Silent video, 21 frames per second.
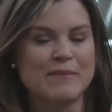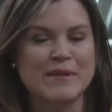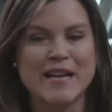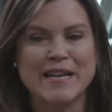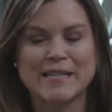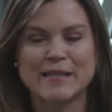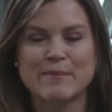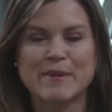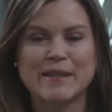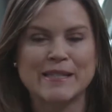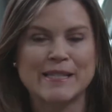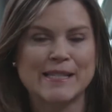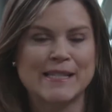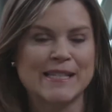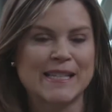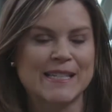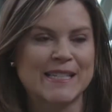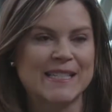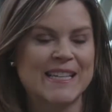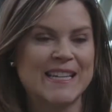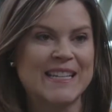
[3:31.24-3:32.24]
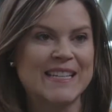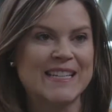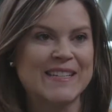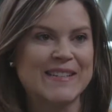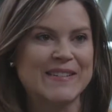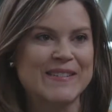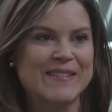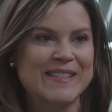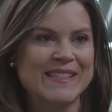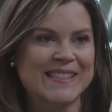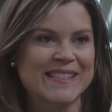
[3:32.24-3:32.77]
next month 16
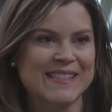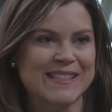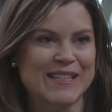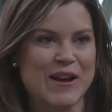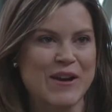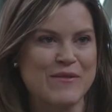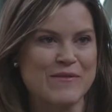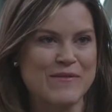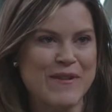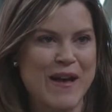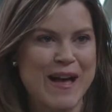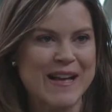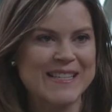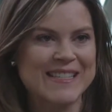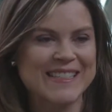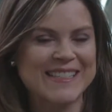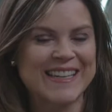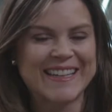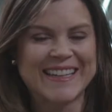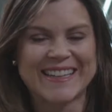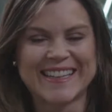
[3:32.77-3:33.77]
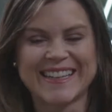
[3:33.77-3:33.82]
years. It's gone fast.